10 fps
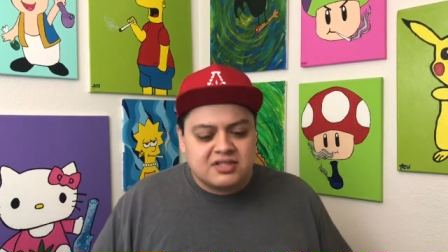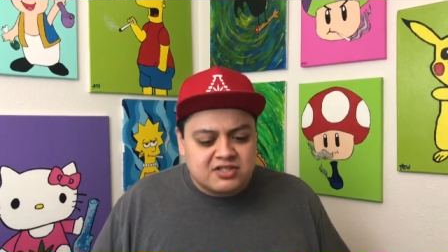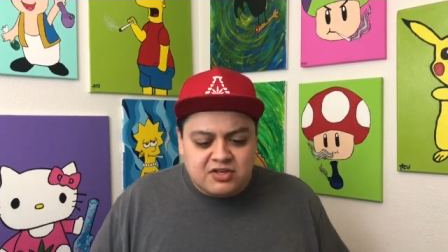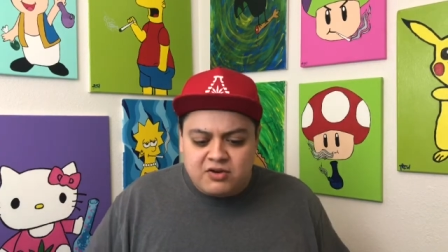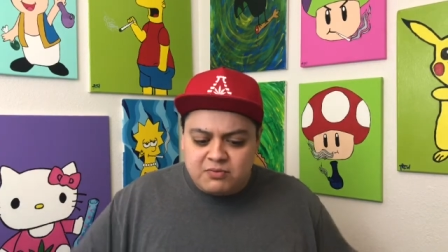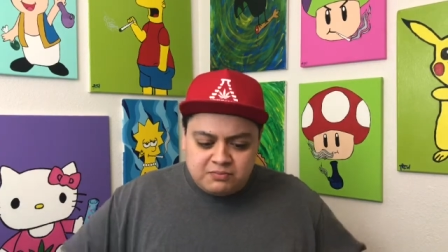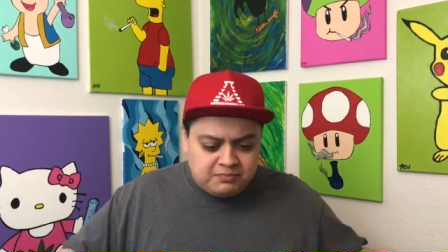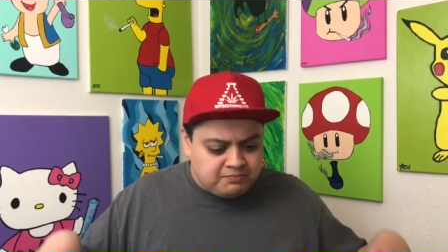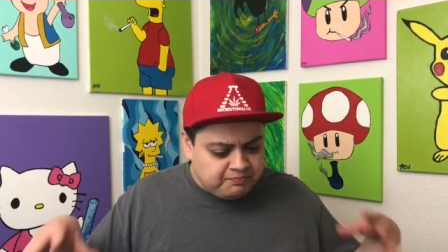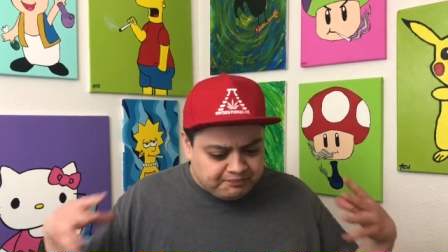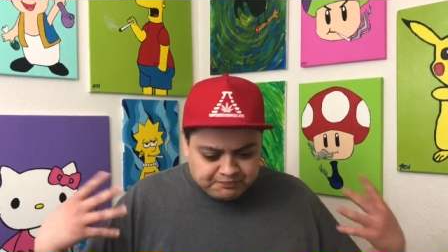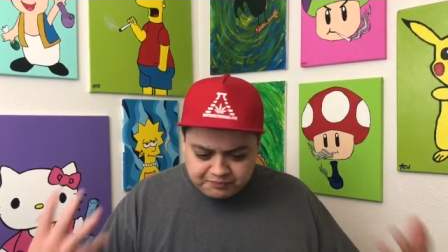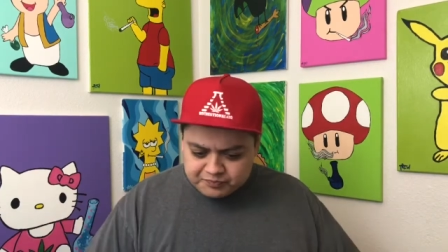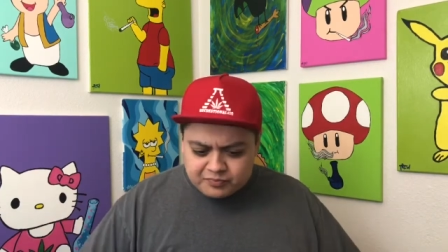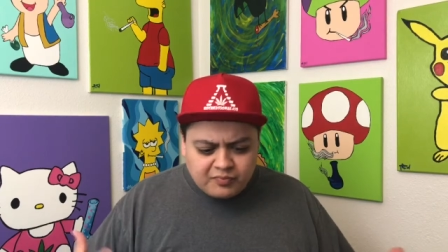So
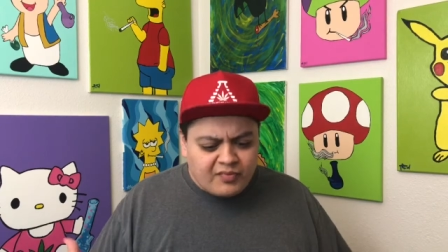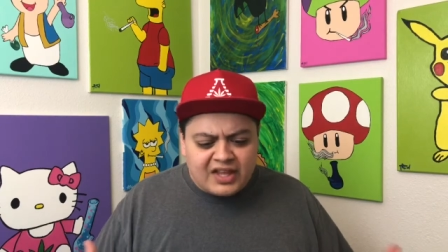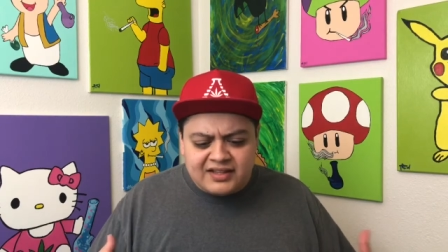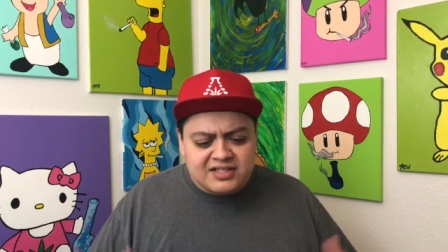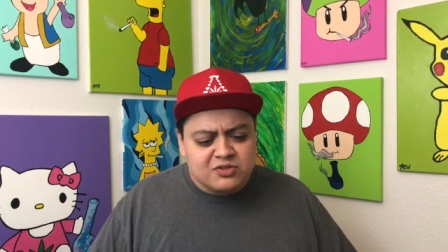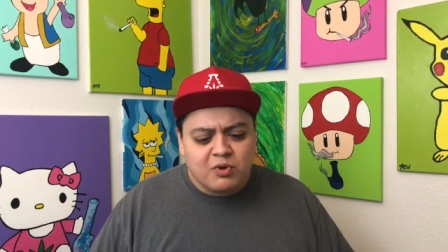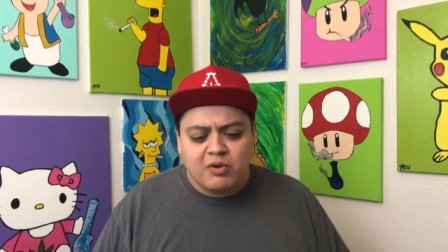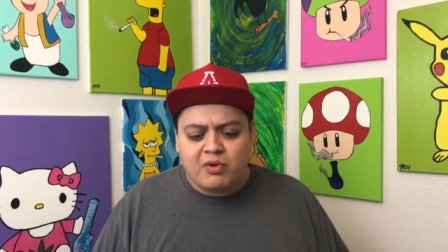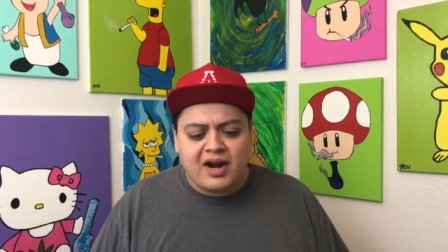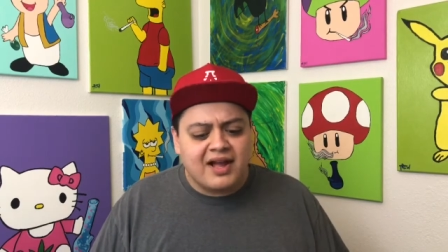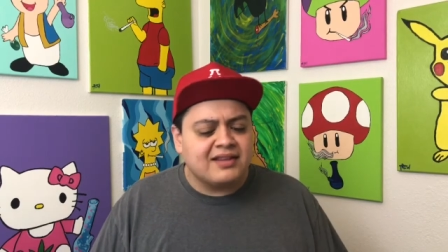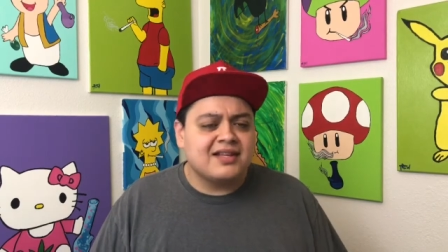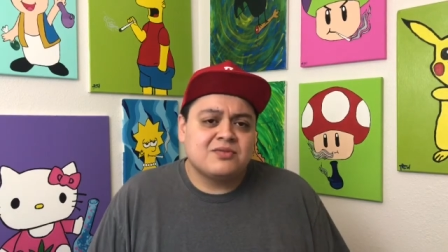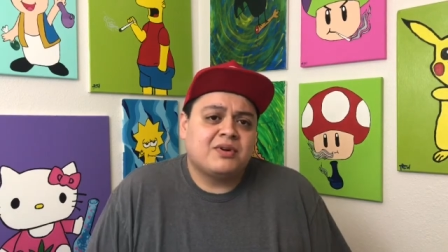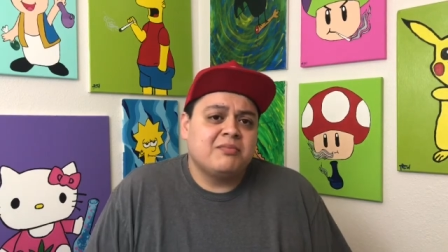this is where we're at.
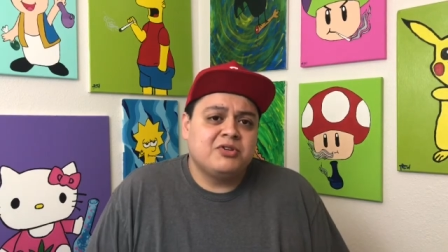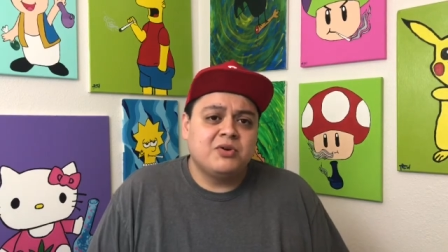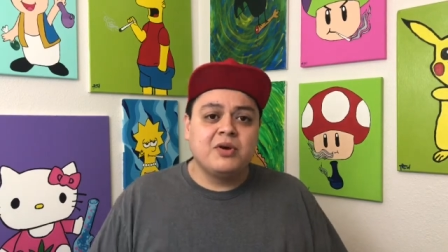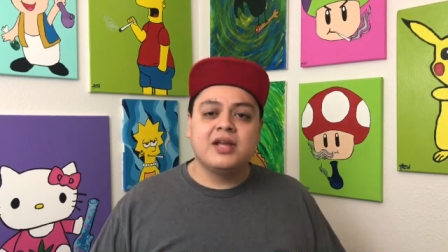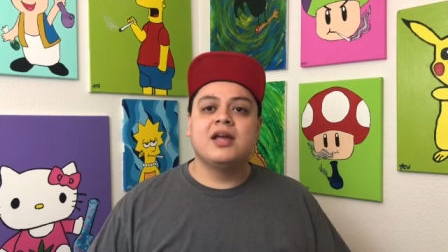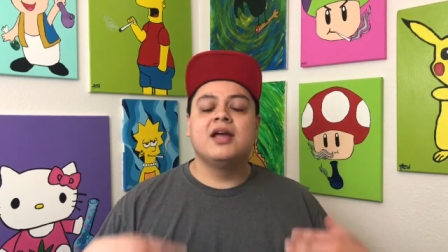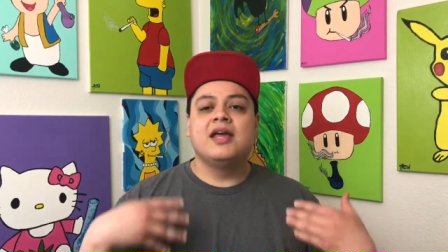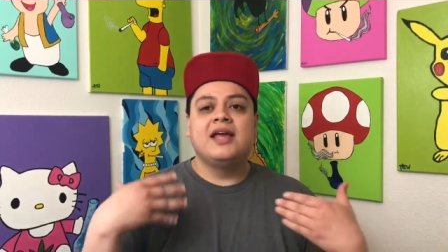That's what I'm doing.